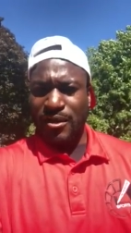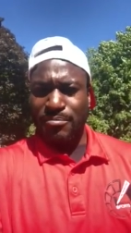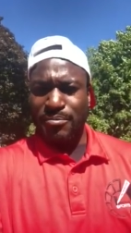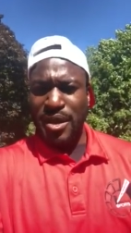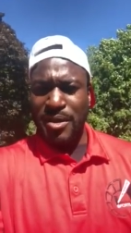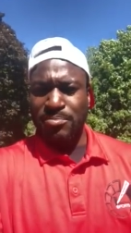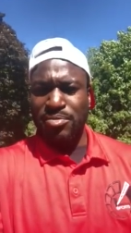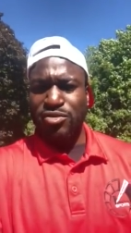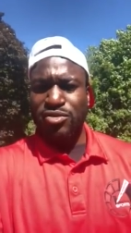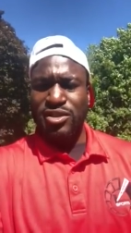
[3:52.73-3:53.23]

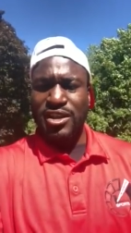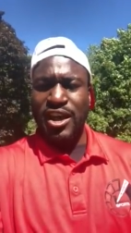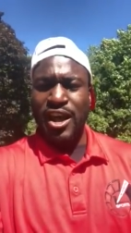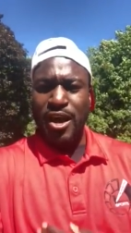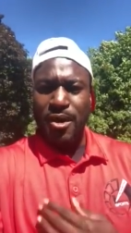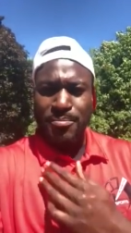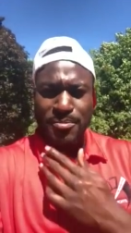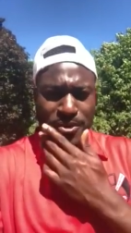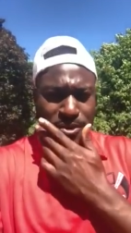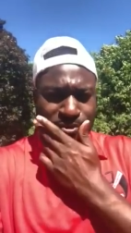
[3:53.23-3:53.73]
people to
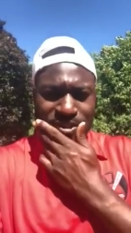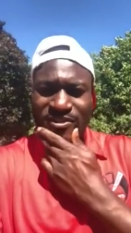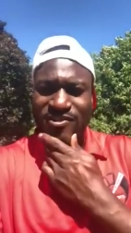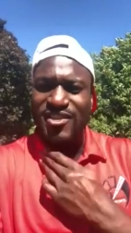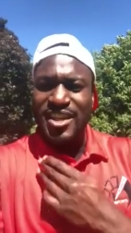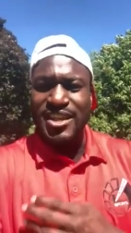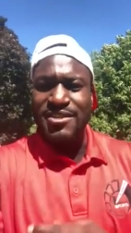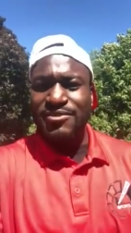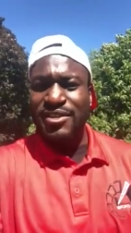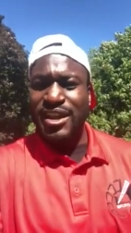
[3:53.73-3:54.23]
help you,
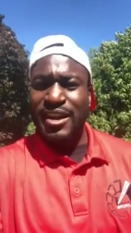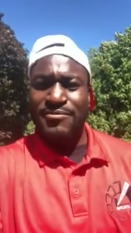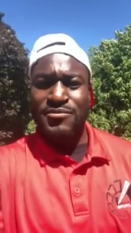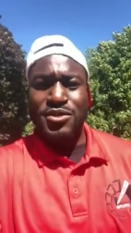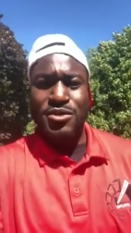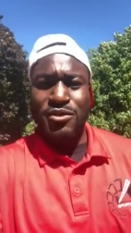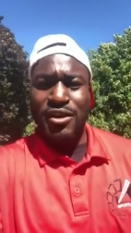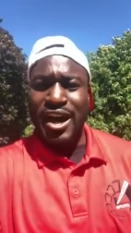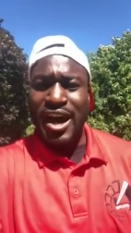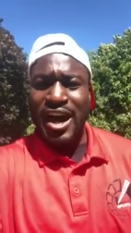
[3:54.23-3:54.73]
even if
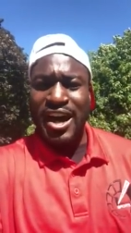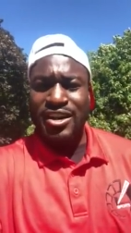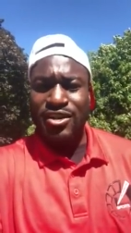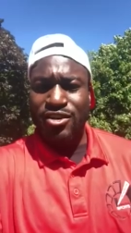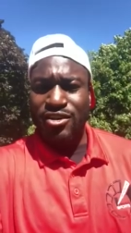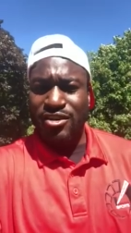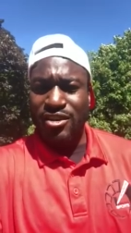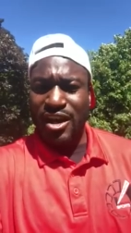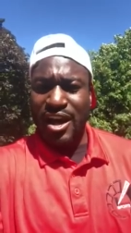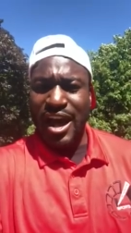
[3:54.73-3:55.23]
you
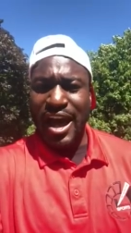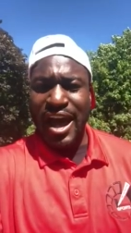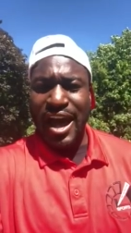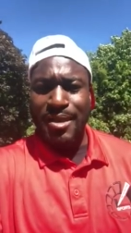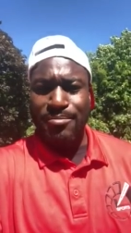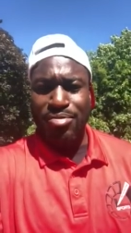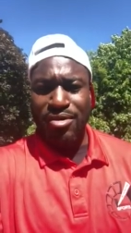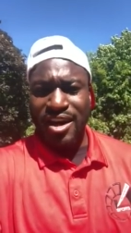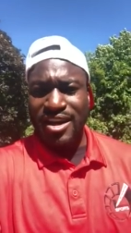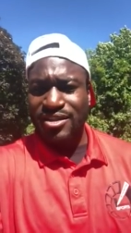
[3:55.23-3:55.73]
hire a
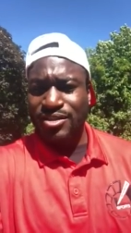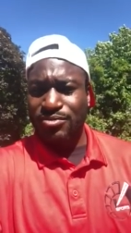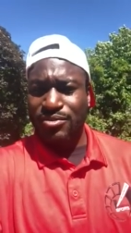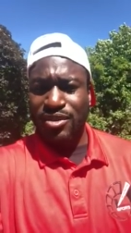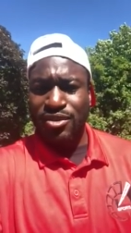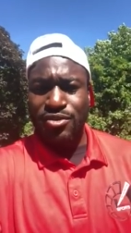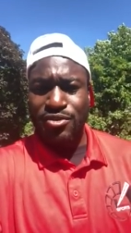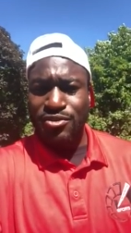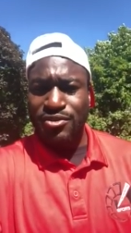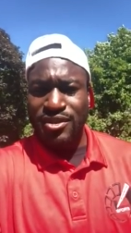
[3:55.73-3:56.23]
high price
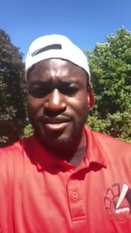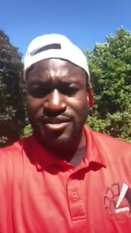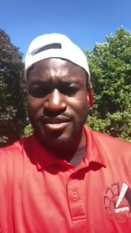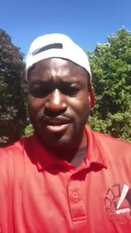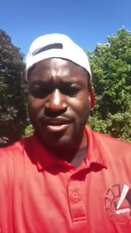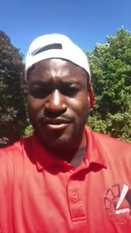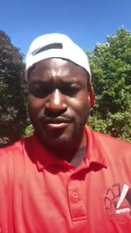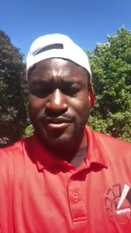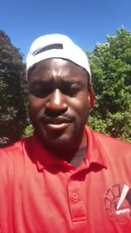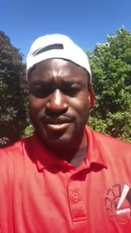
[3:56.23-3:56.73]
recruiting
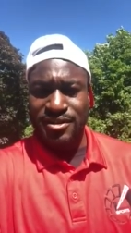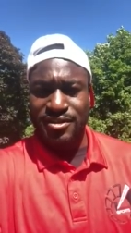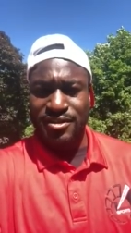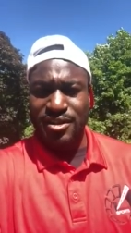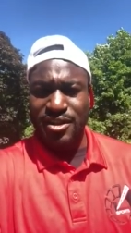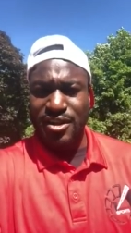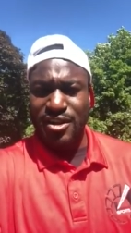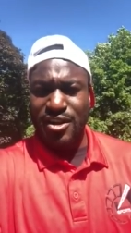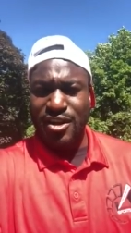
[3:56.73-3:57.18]
service,